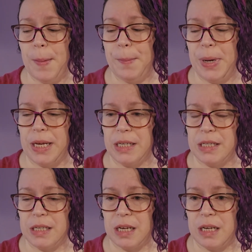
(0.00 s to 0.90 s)

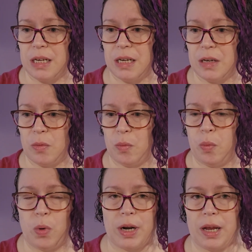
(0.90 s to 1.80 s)
But
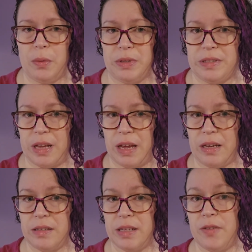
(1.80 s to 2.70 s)
what I would say
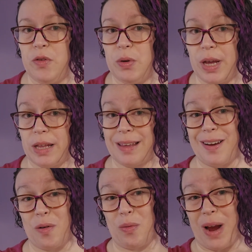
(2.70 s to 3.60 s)
is if you get
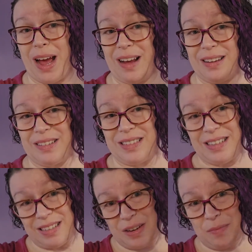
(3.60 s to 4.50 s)
like a rack
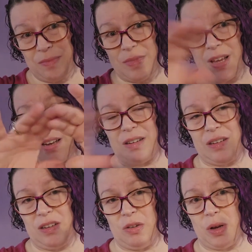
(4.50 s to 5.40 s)
system that
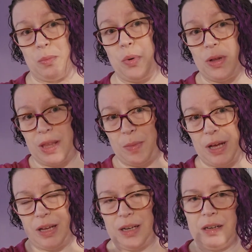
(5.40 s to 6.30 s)
you can put them
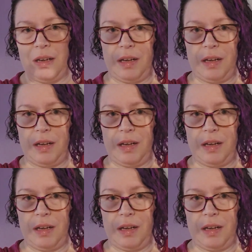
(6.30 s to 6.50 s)
on,